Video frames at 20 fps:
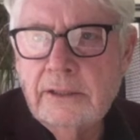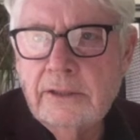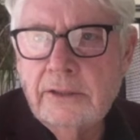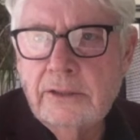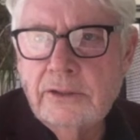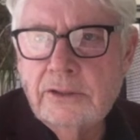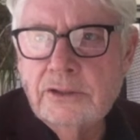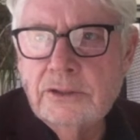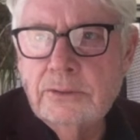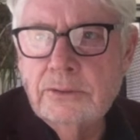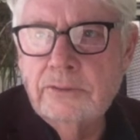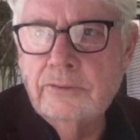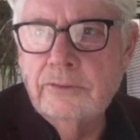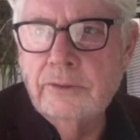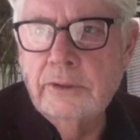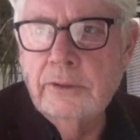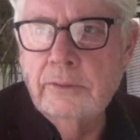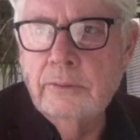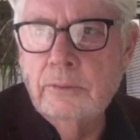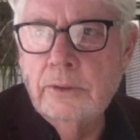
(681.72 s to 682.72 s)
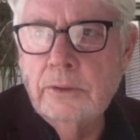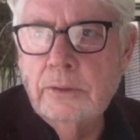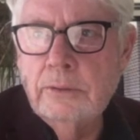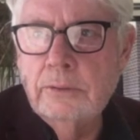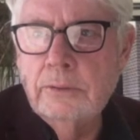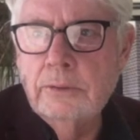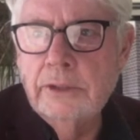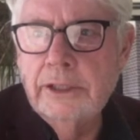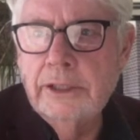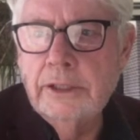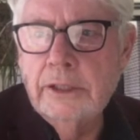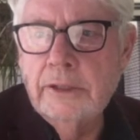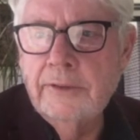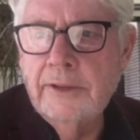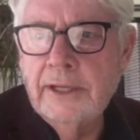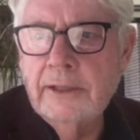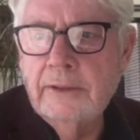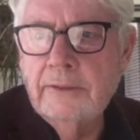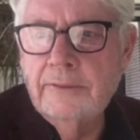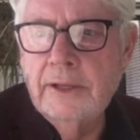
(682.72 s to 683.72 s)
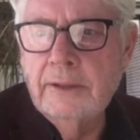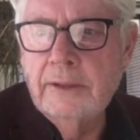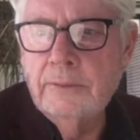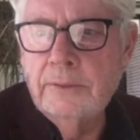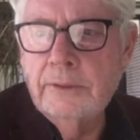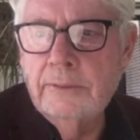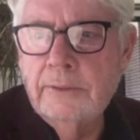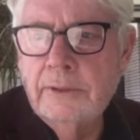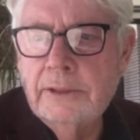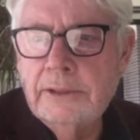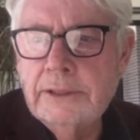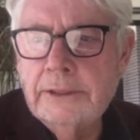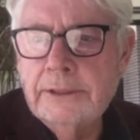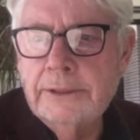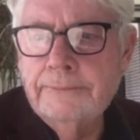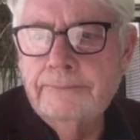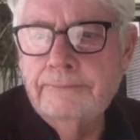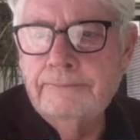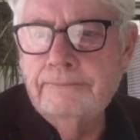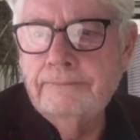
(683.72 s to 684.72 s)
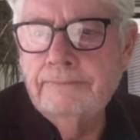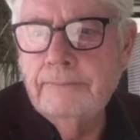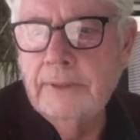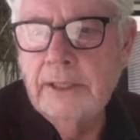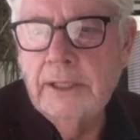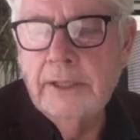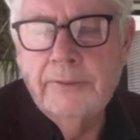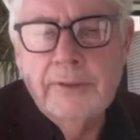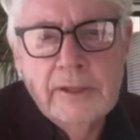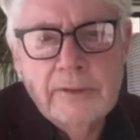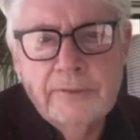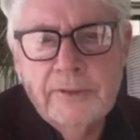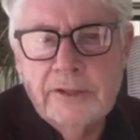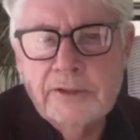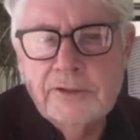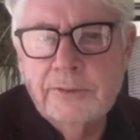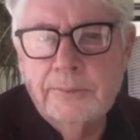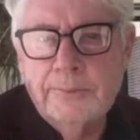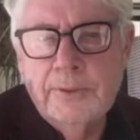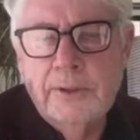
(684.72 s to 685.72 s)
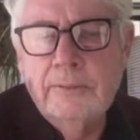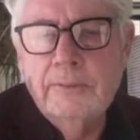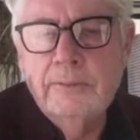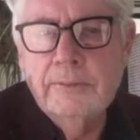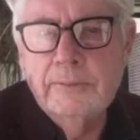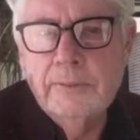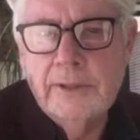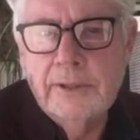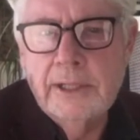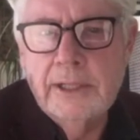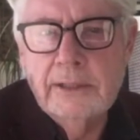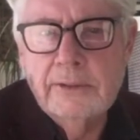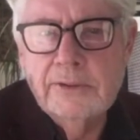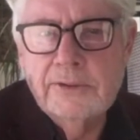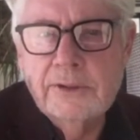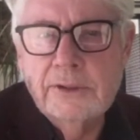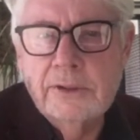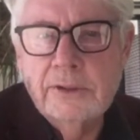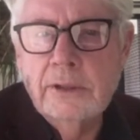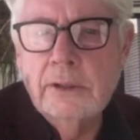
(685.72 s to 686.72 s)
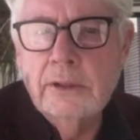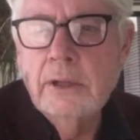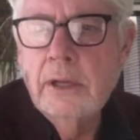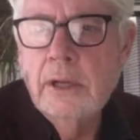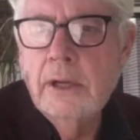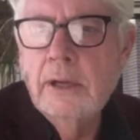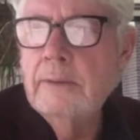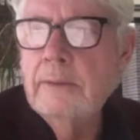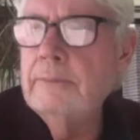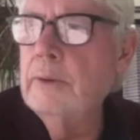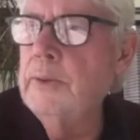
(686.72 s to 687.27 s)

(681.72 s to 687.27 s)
children, well, that would, that's the problem with that. So, but we